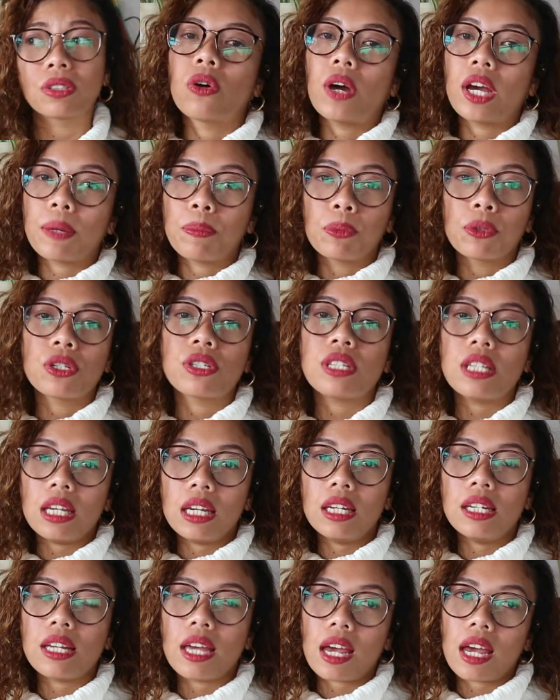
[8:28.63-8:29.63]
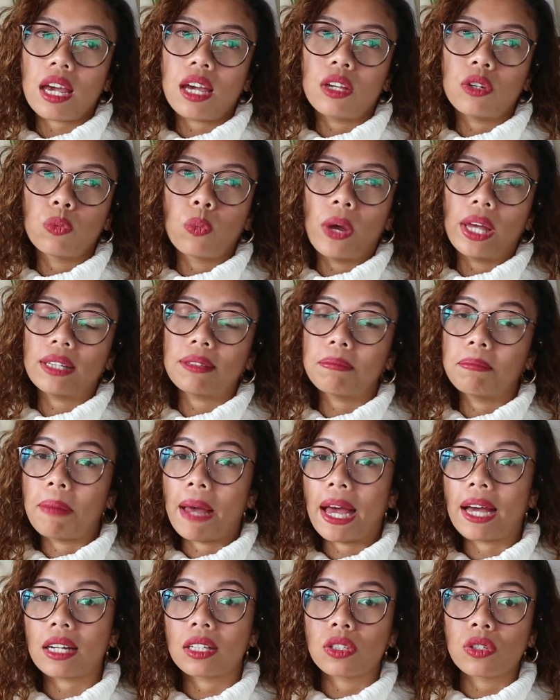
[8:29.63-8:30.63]
So I proceed and went
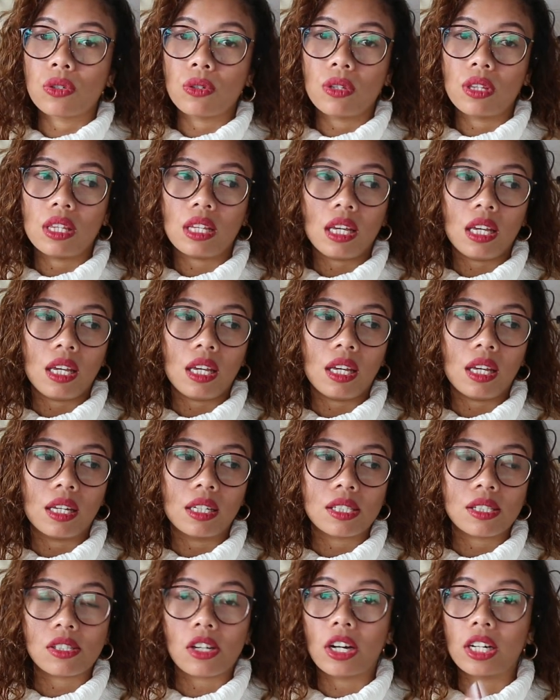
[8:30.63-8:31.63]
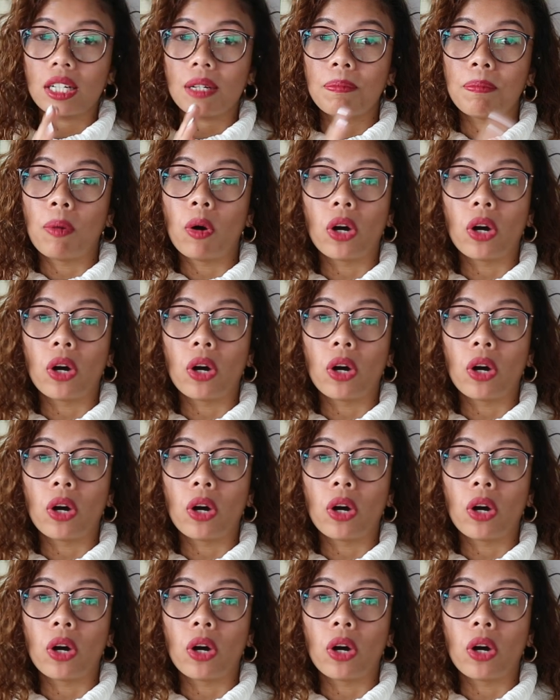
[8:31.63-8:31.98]
back to the starting